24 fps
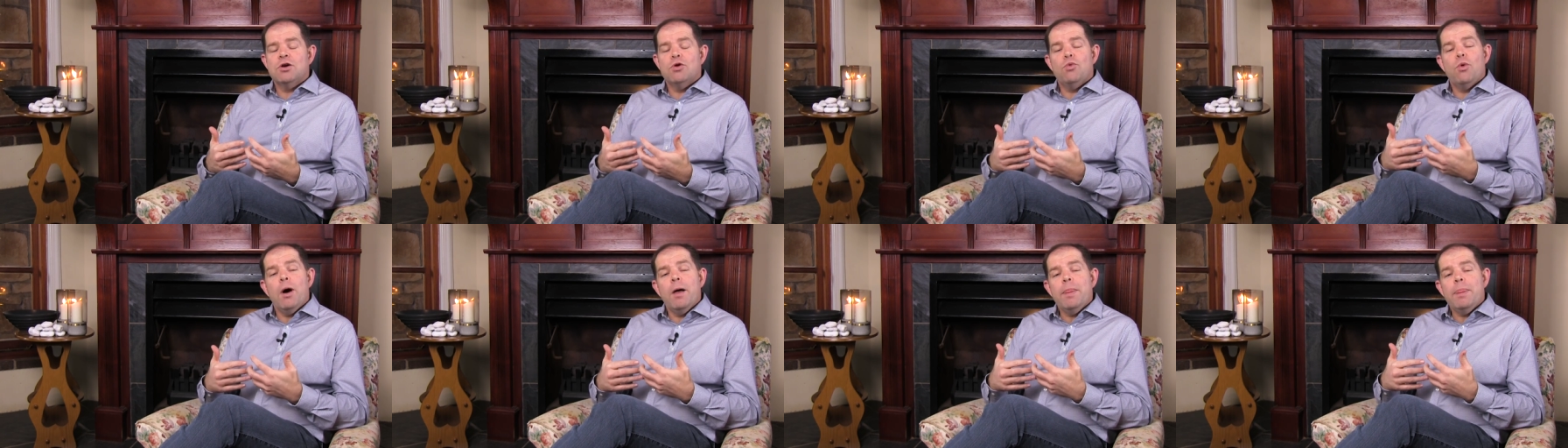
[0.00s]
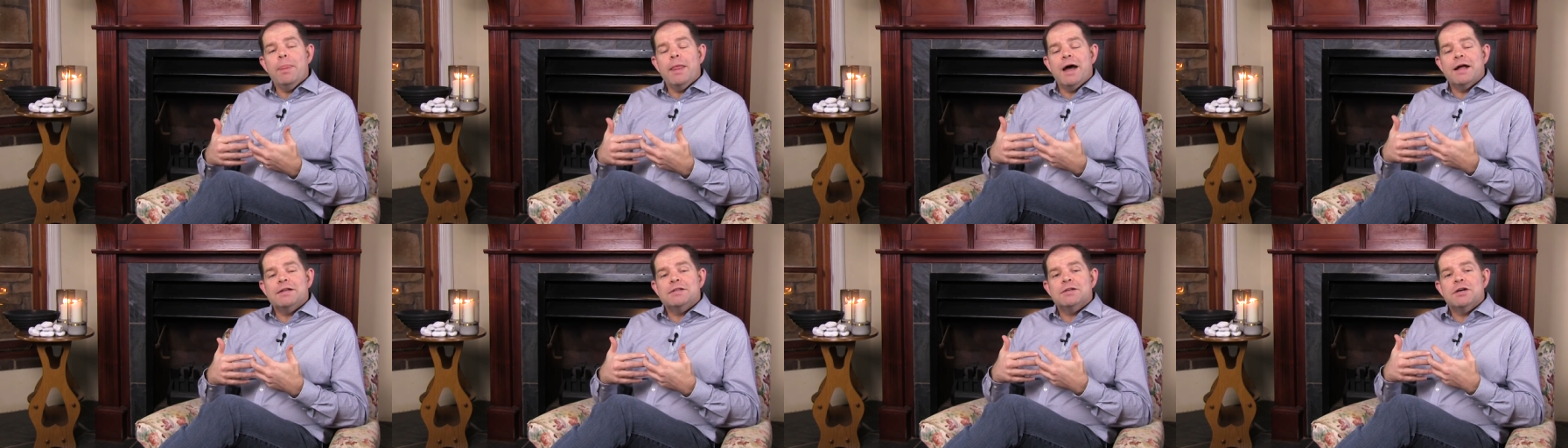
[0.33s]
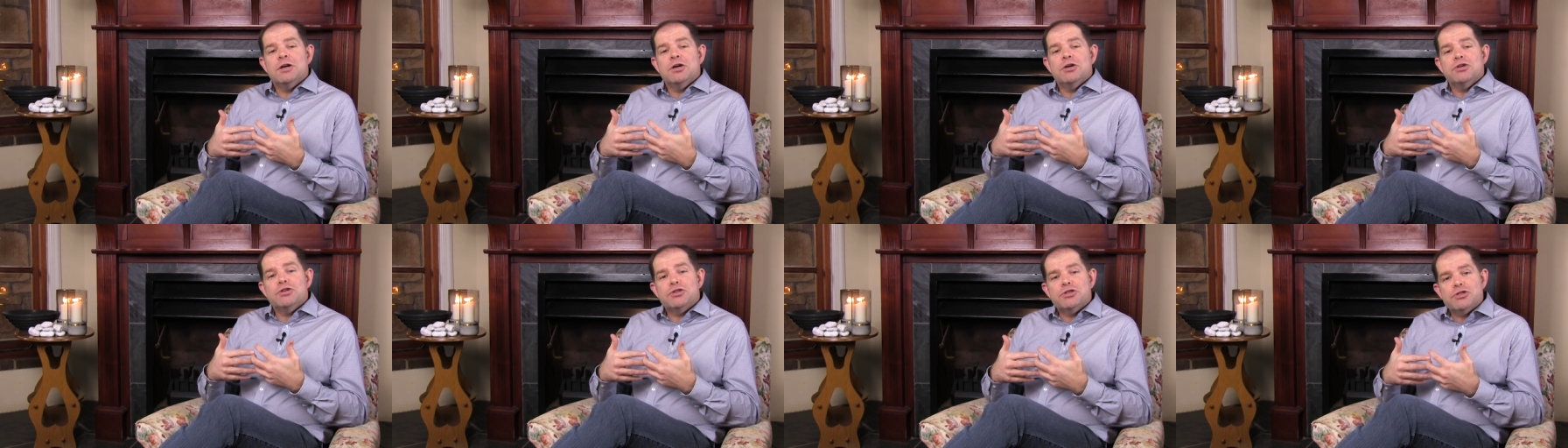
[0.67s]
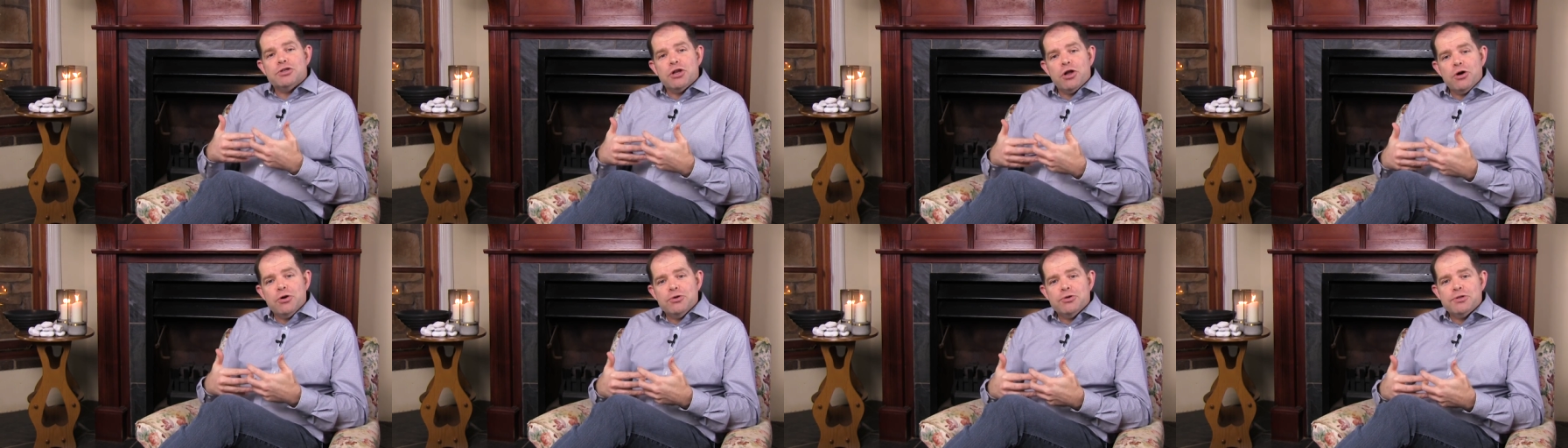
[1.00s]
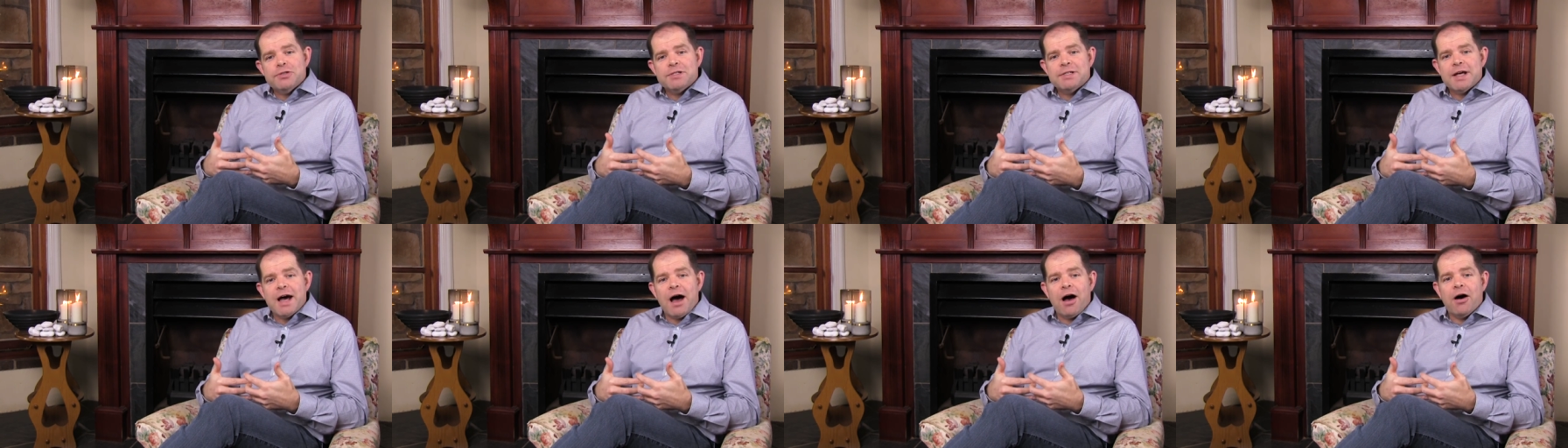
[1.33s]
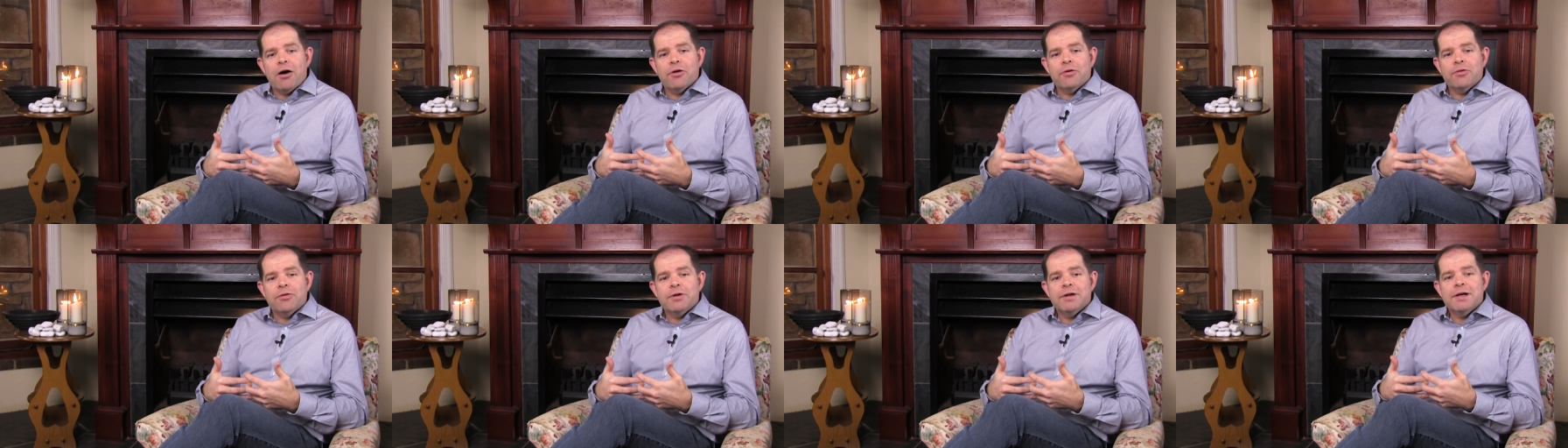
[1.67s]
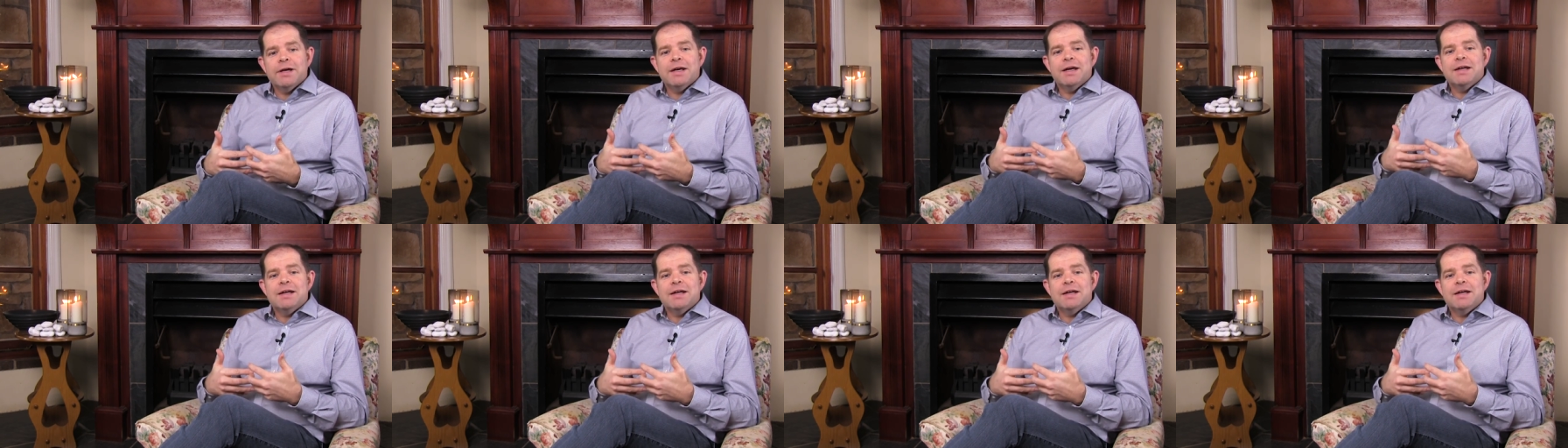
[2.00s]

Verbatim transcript: one that slows down,